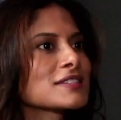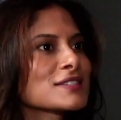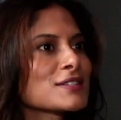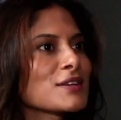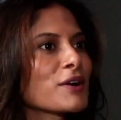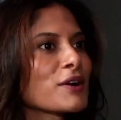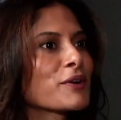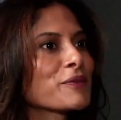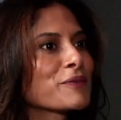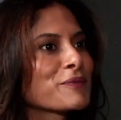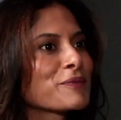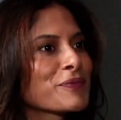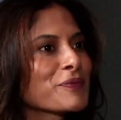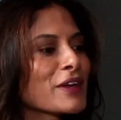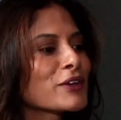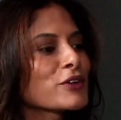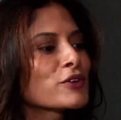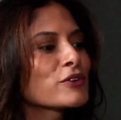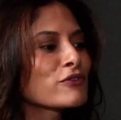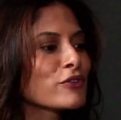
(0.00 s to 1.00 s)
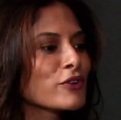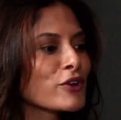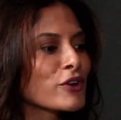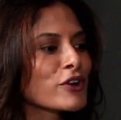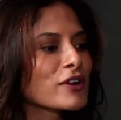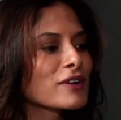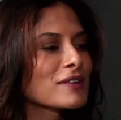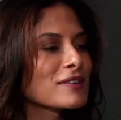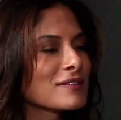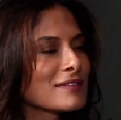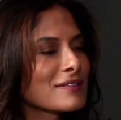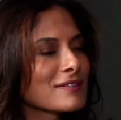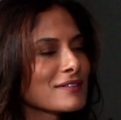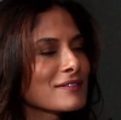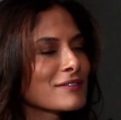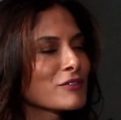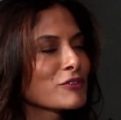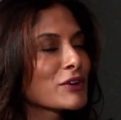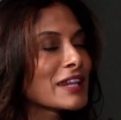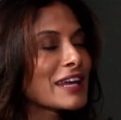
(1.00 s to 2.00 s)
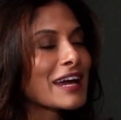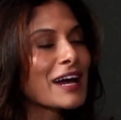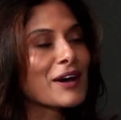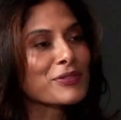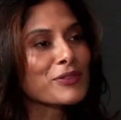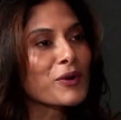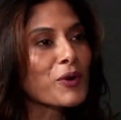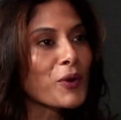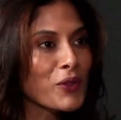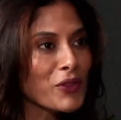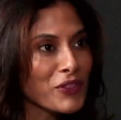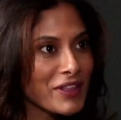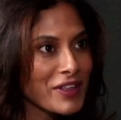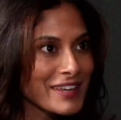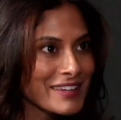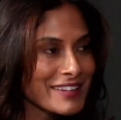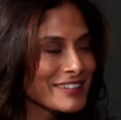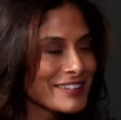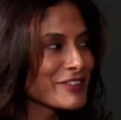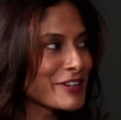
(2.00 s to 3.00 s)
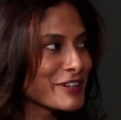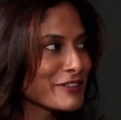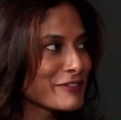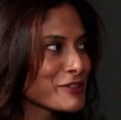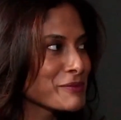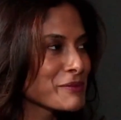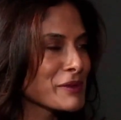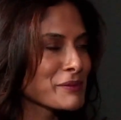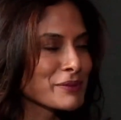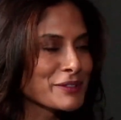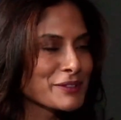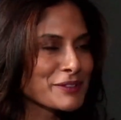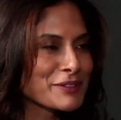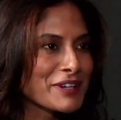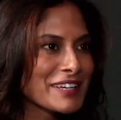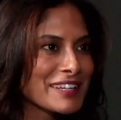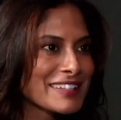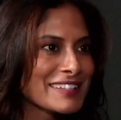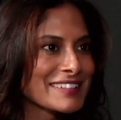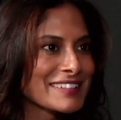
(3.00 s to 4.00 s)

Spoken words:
So thank you for reading out the whole thing. Very few people do it.